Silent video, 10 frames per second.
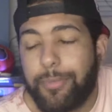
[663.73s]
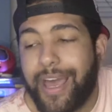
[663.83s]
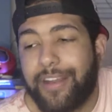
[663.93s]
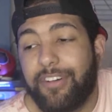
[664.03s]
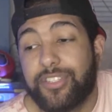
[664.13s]
them
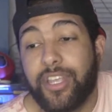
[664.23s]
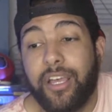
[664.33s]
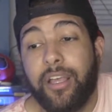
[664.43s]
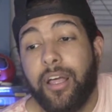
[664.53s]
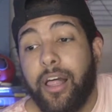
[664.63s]
ahead of us.
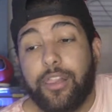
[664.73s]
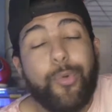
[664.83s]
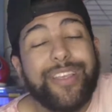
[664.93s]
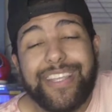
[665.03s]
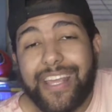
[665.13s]

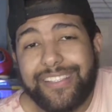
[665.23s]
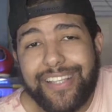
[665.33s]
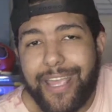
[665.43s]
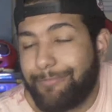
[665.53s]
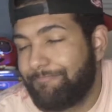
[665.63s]
Louisiana
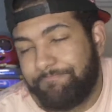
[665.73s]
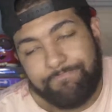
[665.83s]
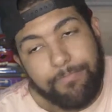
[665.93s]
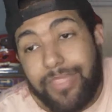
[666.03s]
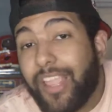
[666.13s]
State,
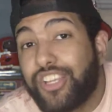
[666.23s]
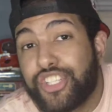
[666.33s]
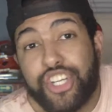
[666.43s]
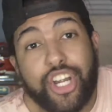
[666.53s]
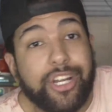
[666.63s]

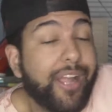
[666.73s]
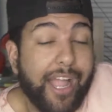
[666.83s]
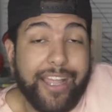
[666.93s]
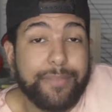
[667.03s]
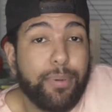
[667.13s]
sure,
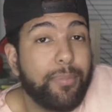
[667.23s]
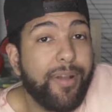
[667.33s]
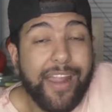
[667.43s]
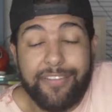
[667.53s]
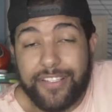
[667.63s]
I guess put them
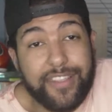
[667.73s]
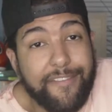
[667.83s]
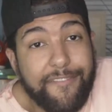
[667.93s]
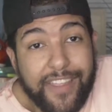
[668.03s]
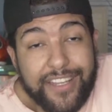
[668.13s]
ahead of us. They
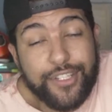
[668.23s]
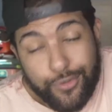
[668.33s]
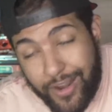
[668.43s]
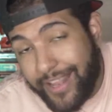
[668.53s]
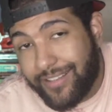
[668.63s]
finished
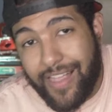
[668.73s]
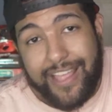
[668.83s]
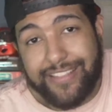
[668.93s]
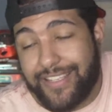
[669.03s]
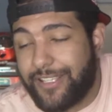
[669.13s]
ranked
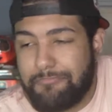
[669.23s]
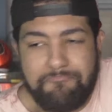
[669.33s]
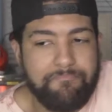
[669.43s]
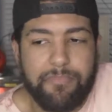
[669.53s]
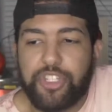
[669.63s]
last
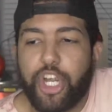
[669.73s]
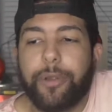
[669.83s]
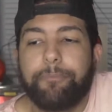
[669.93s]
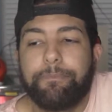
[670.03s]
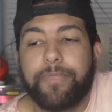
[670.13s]
season,
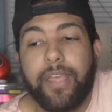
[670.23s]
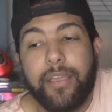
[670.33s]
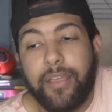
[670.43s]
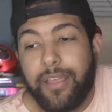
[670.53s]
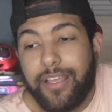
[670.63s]
sure.
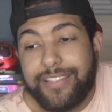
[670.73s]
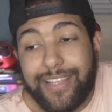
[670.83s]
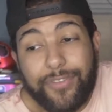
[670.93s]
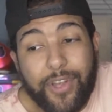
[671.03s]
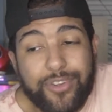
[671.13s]

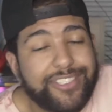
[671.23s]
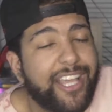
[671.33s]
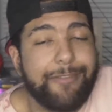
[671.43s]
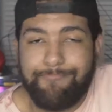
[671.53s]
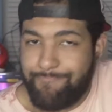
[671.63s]
South Dakota
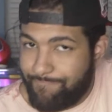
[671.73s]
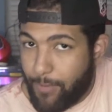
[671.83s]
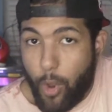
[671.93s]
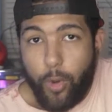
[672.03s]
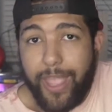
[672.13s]
State,
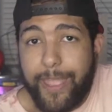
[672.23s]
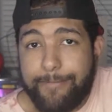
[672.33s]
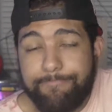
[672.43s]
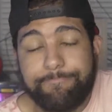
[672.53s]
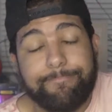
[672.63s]
okay.
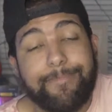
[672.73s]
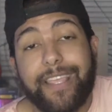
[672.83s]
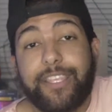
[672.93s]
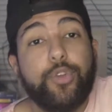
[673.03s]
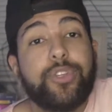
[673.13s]

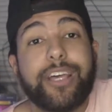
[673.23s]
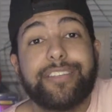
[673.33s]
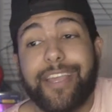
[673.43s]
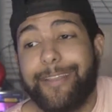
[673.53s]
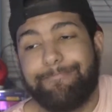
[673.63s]
Utah
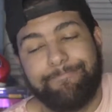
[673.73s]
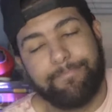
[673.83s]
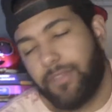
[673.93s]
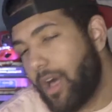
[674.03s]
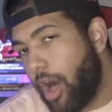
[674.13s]
State,
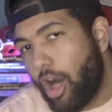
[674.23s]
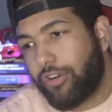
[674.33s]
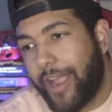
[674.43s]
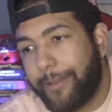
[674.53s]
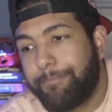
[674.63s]
all
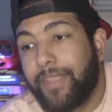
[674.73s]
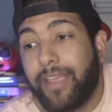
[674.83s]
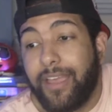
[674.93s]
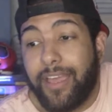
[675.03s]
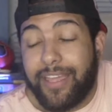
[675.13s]
right.
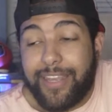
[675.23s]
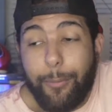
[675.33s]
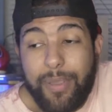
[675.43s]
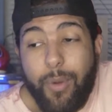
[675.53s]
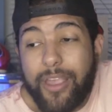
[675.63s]
Now
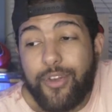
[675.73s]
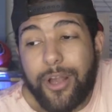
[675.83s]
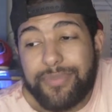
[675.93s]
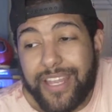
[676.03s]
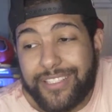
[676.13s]
BYU
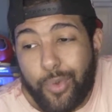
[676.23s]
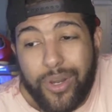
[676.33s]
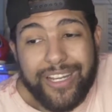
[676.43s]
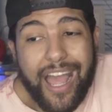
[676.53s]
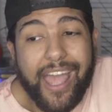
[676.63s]
comes in at
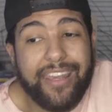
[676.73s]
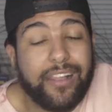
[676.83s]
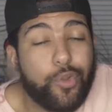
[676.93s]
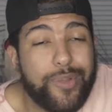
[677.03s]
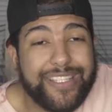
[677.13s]
29,
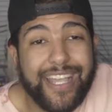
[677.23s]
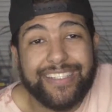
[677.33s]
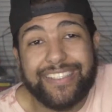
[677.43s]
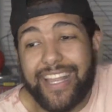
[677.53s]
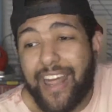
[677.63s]
Louisiana
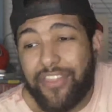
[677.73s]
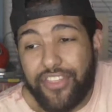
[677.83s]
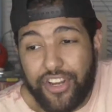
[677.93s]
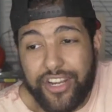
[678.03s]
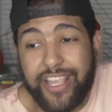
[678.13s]
State at
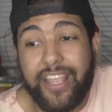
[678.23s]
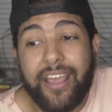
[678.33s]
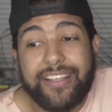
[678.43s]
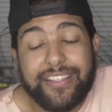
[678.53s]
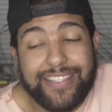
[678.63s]
30,
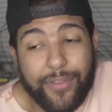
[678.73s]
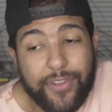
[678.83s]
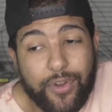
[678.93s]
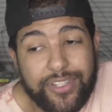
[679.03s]
San